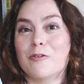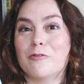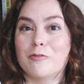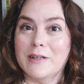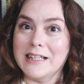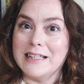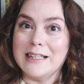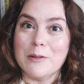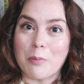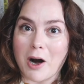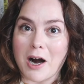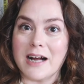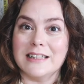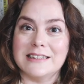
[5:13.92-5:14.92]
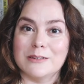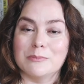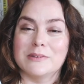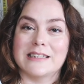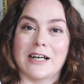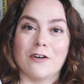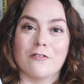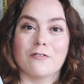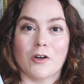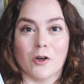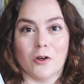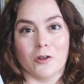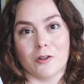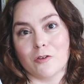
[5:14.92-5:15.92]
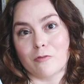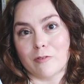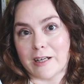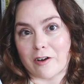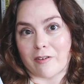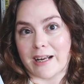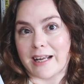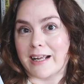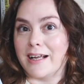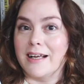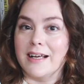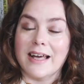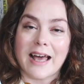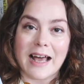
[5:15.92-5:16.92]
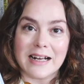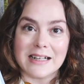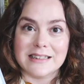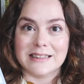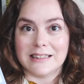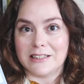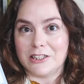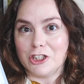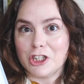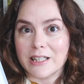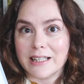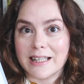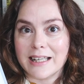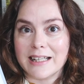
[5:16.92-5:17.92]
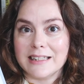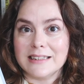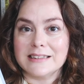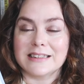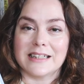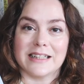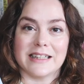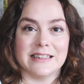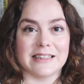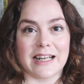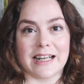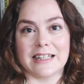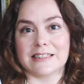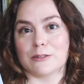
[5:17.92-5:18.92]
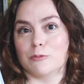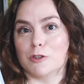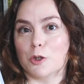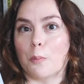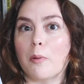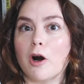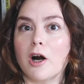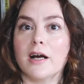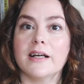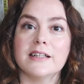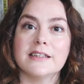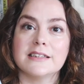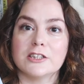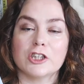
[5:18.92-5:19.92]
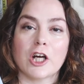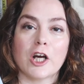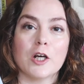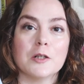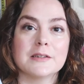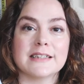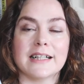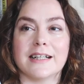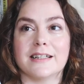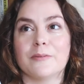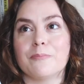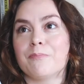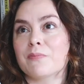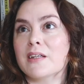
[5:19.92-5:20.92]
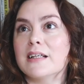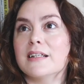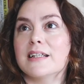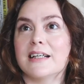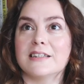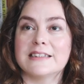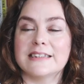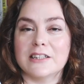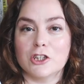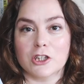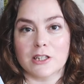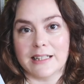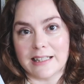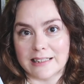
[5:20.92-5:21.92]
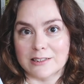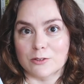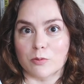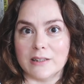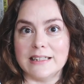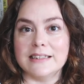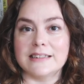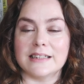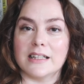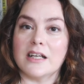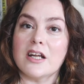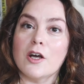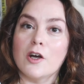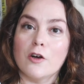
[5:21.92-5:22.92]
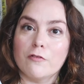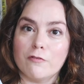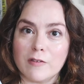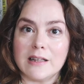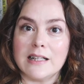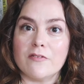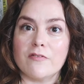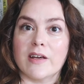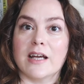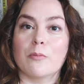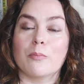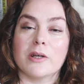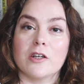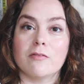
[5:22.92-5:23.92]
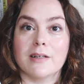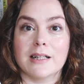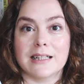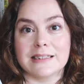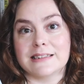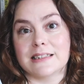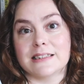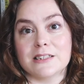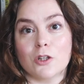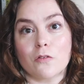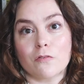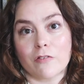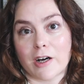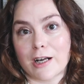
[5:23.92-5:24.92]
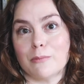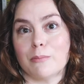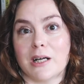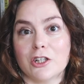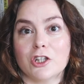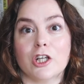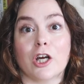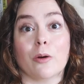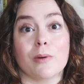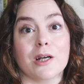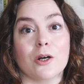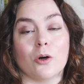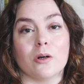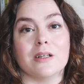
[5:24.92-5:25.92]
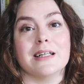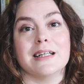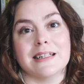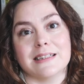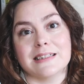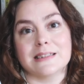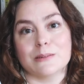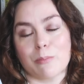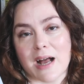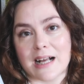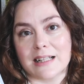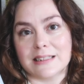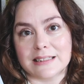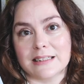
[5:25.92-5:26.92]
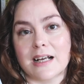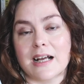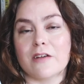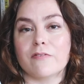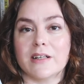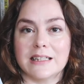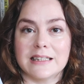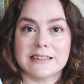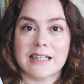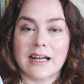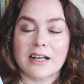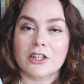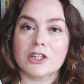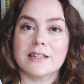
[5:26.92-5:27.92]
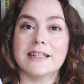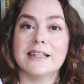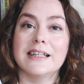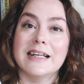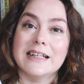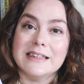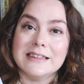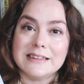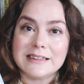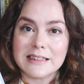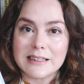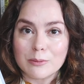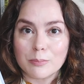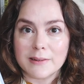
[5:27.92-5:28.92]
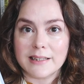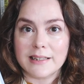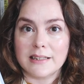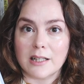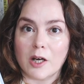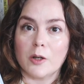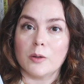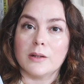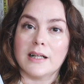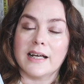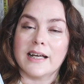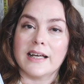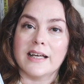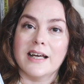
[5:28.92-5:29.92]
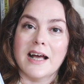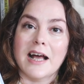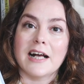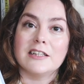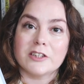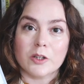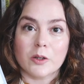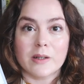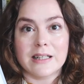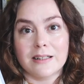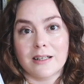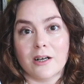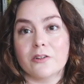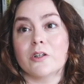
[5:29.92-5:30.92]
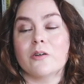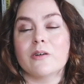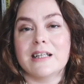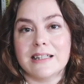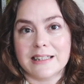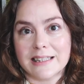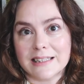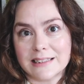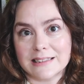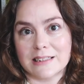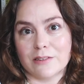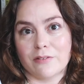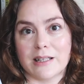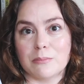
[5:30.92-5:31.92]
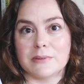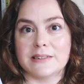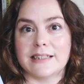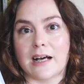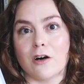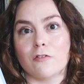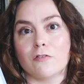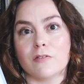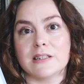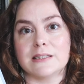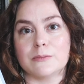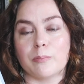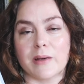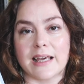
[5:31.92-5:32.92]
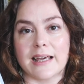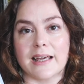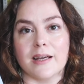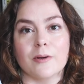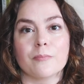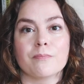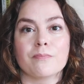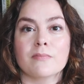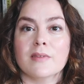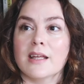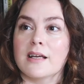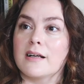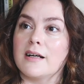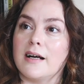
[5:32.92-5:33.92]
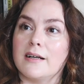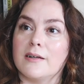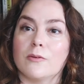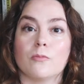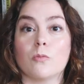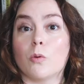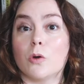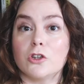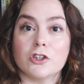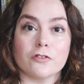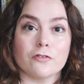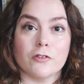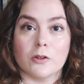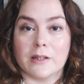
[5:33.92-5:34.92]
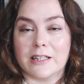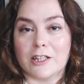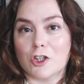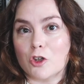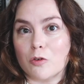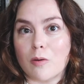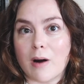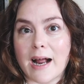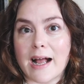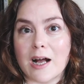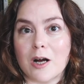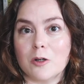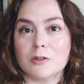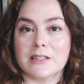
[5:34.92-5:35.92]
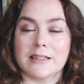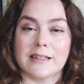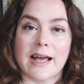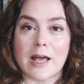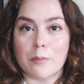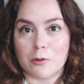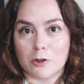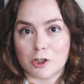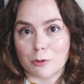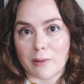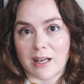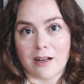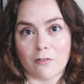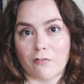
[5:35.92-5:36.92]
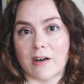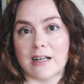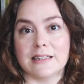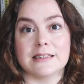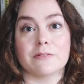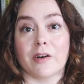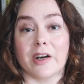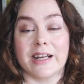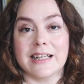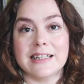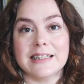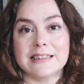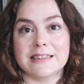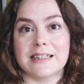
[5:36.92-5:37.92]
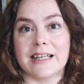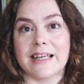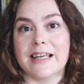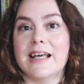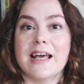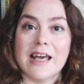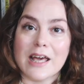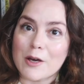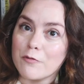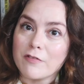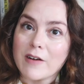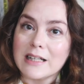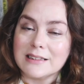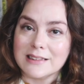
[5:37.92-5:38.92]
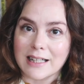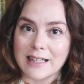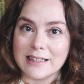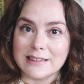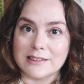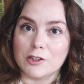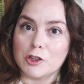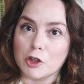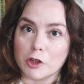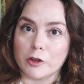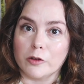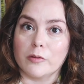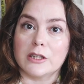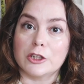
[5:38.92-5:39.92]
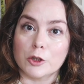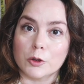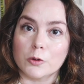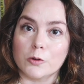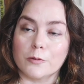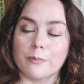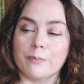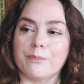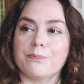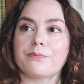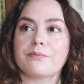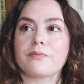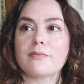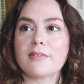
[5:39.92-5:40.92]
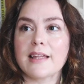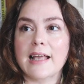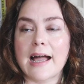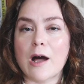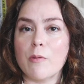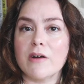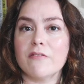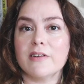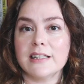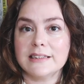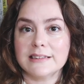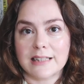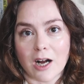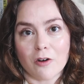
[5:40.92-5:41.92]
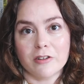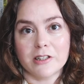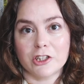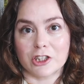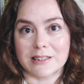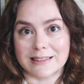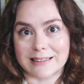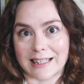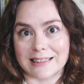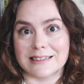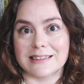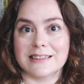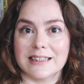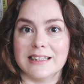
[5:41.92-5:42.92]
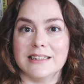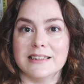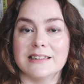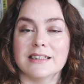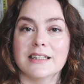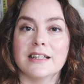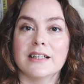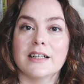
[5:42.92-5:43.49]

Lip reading: really prides himself on rearing excellent chickens, and he takes them to prize shows, and they're essentially his reason for living. But you realize there's not very much going on in this man's life, and he's actually deeply lonely. And although he thinks of himself as being wonderful in a crowd and able to make friends very easily, in fact, that isn't true at all. However, his courage is tested